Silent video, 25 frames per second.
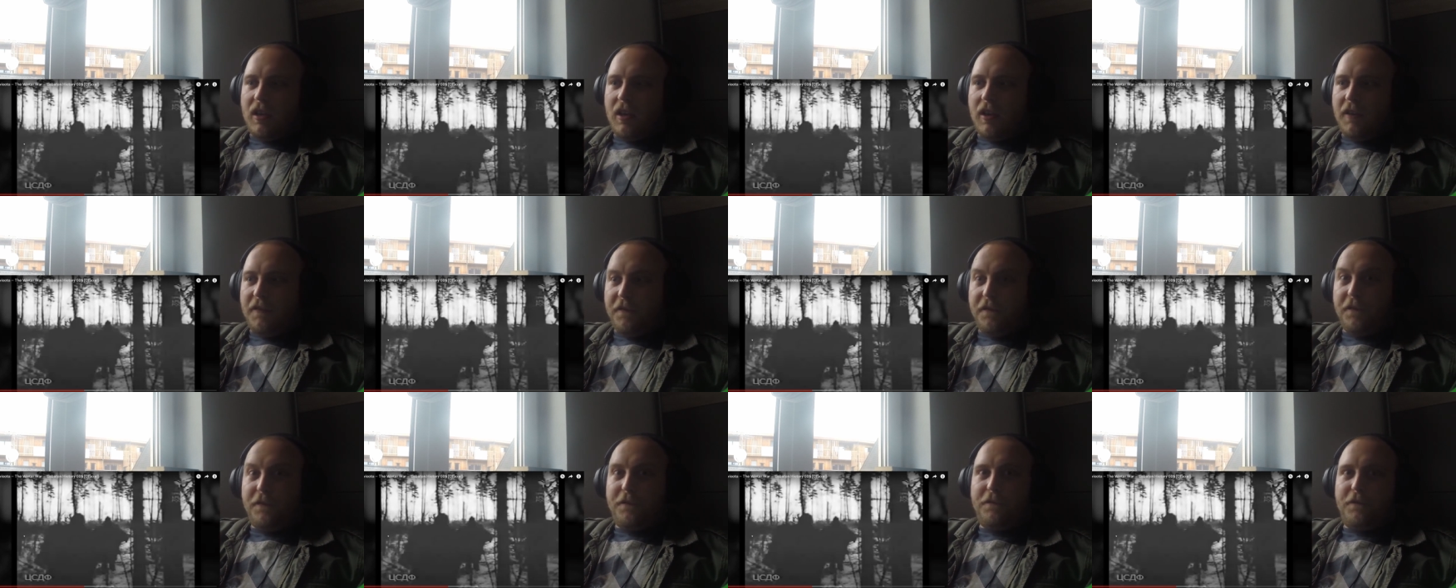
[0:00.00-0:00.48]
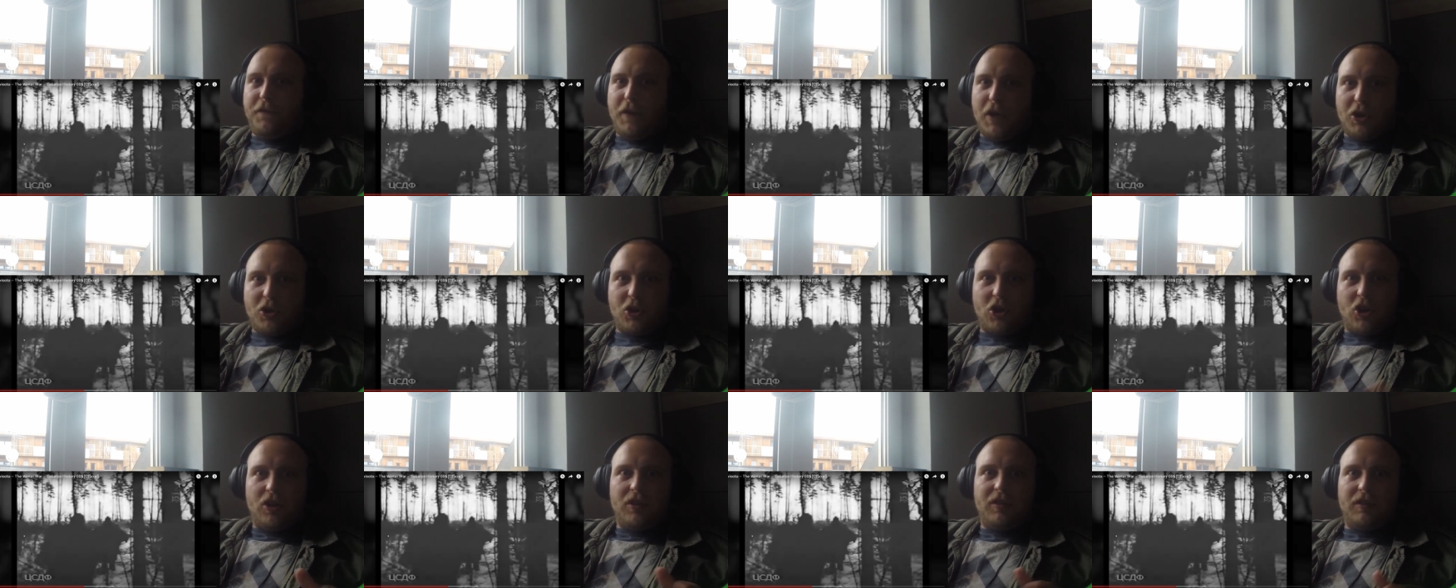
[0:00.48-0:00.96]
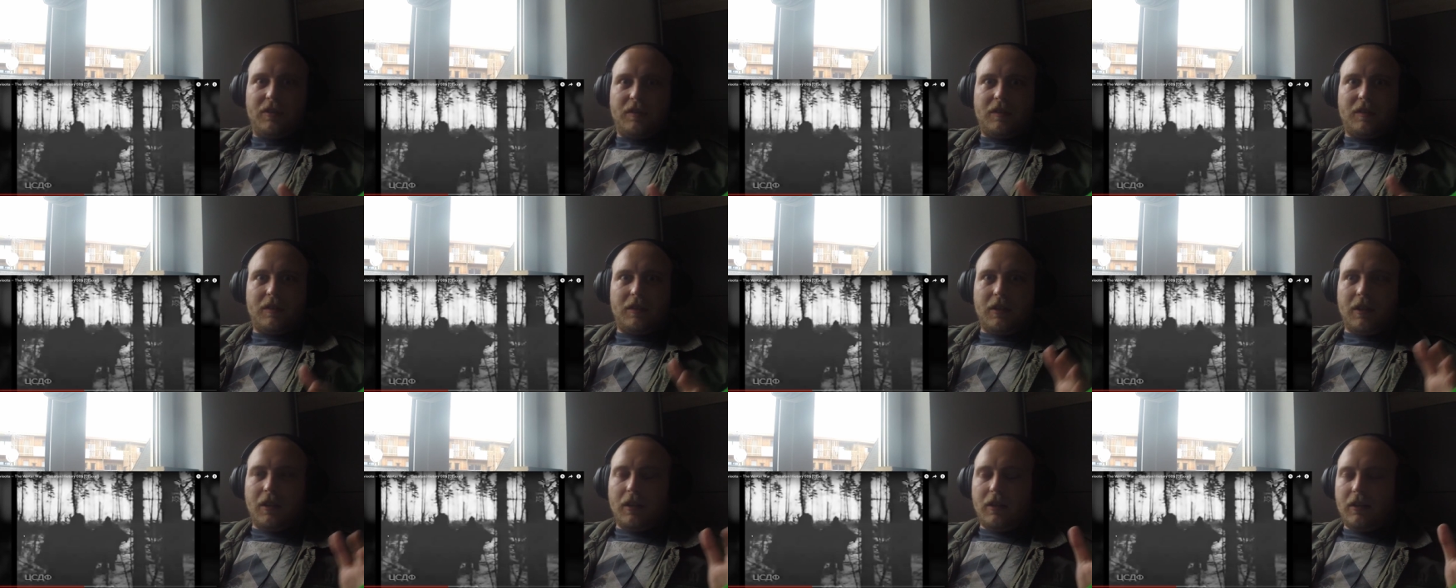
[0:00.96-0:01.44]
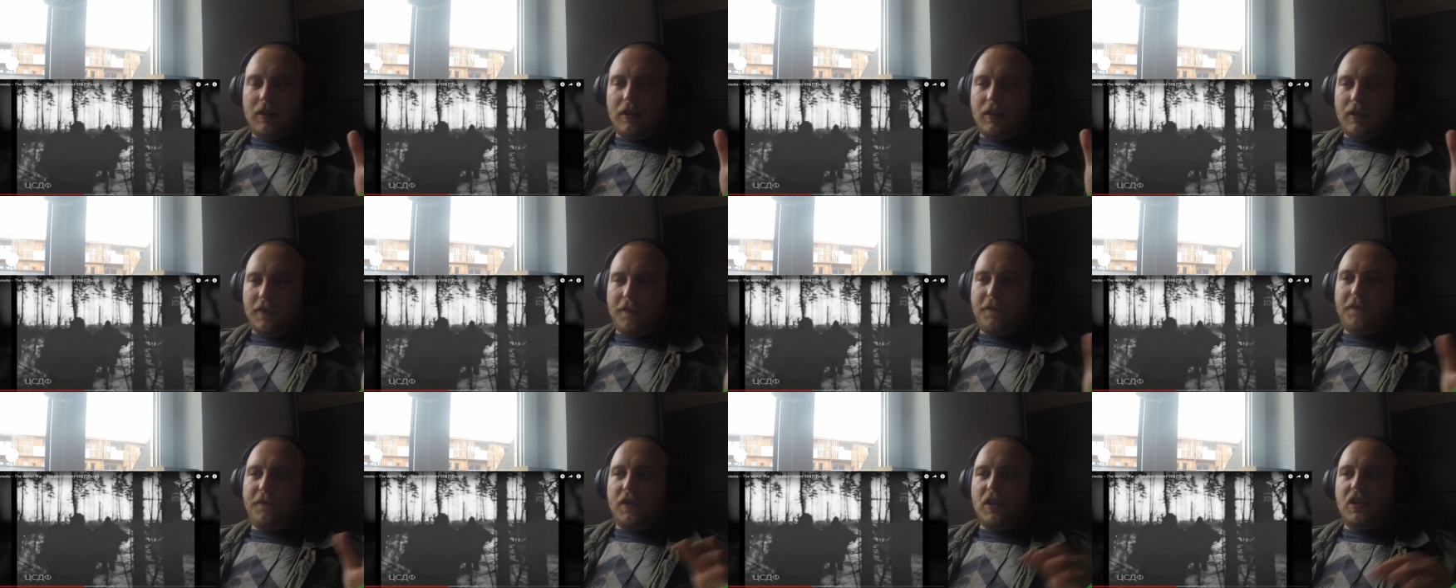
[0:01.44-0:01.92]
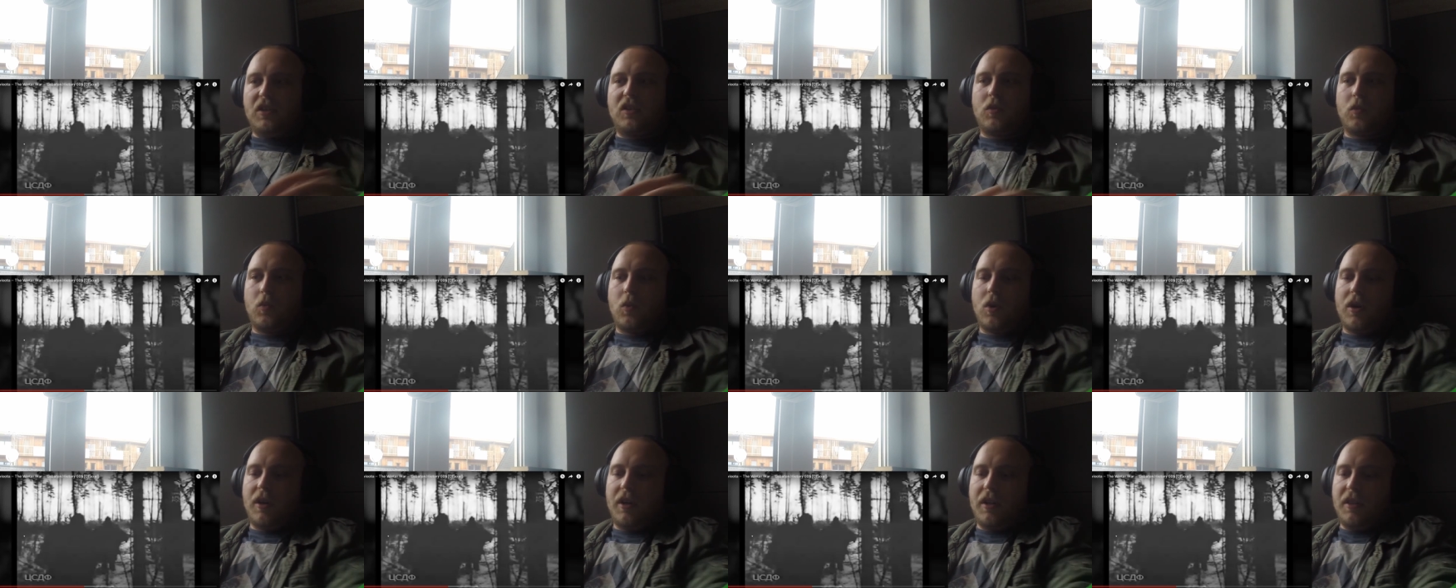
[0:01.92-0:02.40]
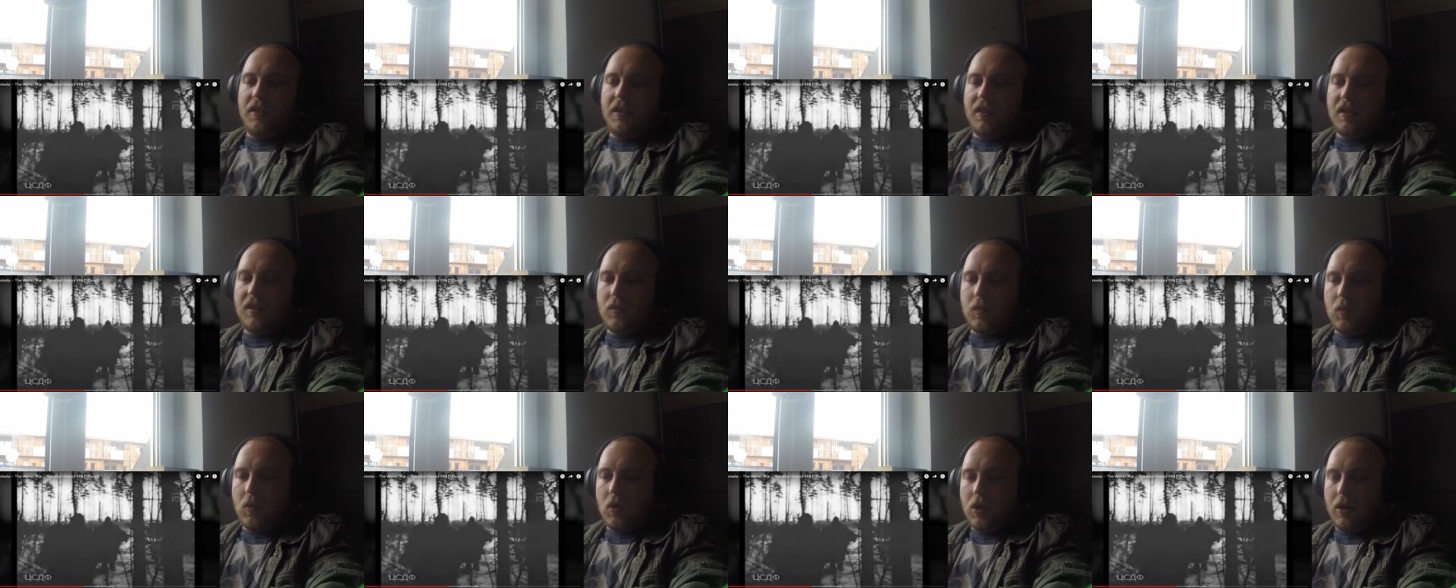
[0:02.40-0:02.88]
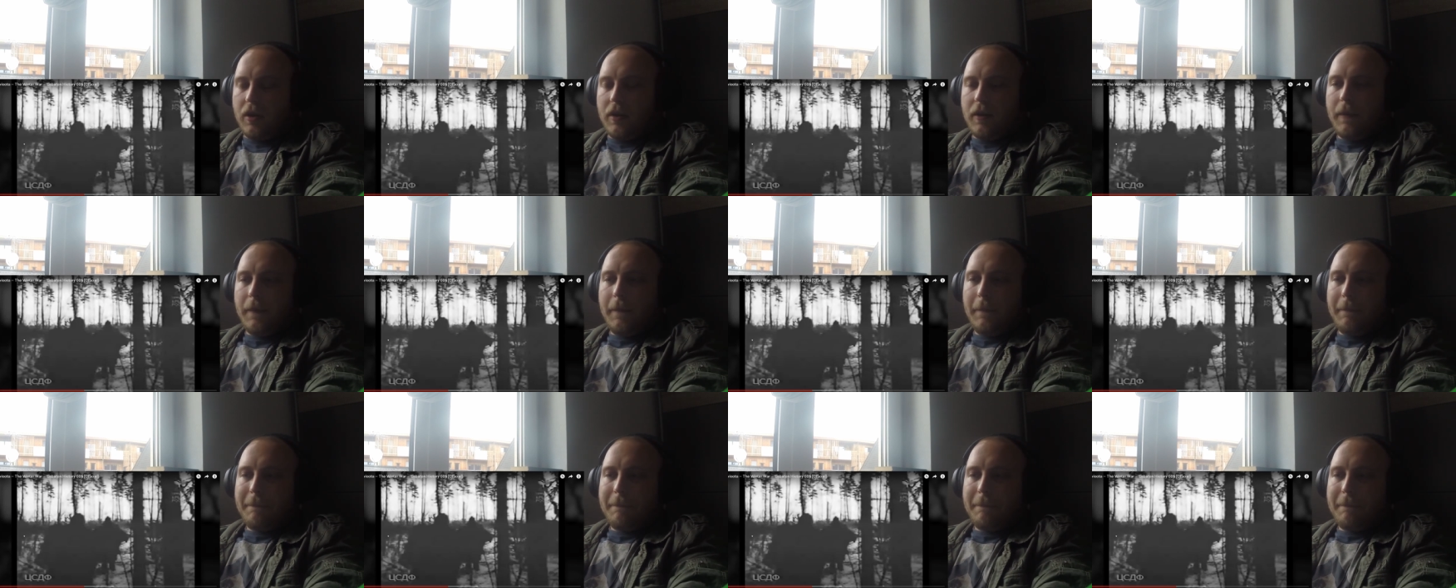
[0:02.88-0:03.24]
efficient the Finns were in this war.